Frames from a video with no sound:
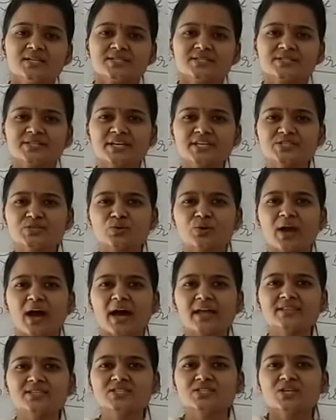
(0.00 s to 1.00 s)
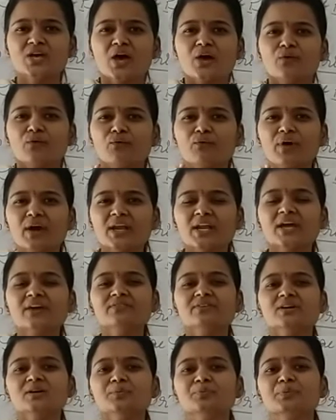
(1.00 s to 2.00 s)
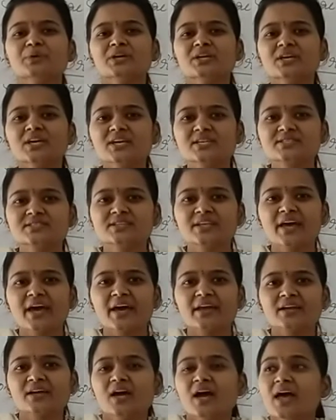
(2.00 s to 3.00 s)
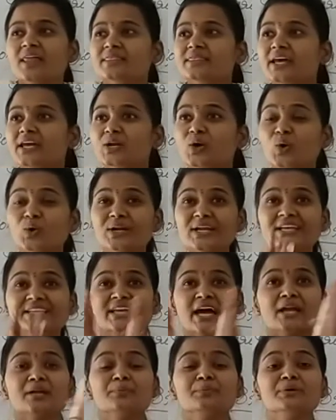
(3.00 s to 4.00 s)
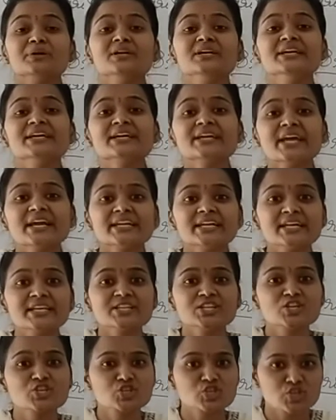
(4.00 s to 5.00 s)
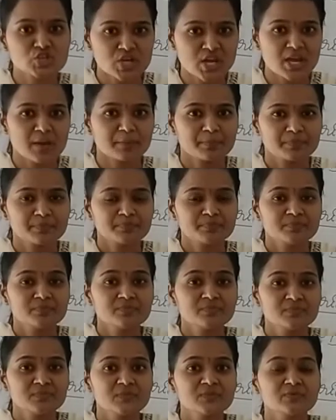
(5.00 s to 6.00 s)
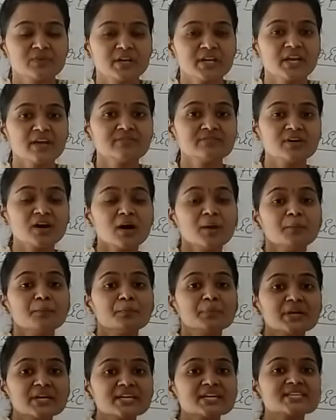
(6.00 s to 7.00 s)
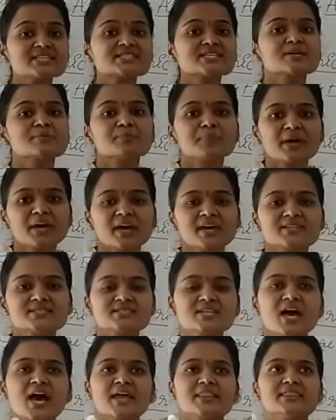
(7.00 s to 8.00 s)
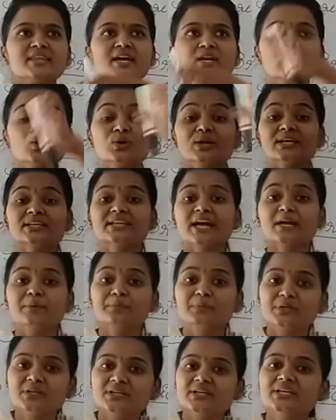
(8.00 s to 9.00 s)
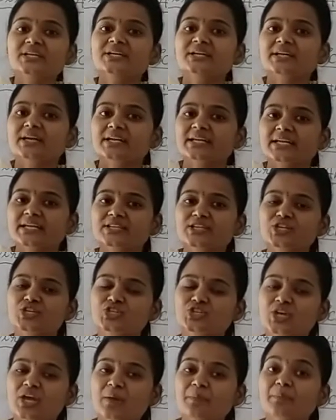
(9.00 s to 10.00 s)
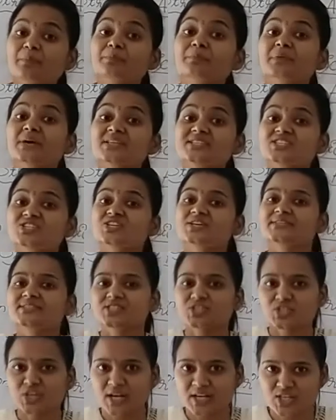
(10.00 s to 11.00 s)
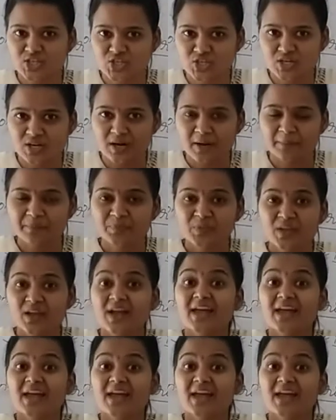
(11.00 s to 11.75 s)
See students, whenever brick is there, then only that building getting the shape. Whenever brick is the base, then only that building getting the shape means structure.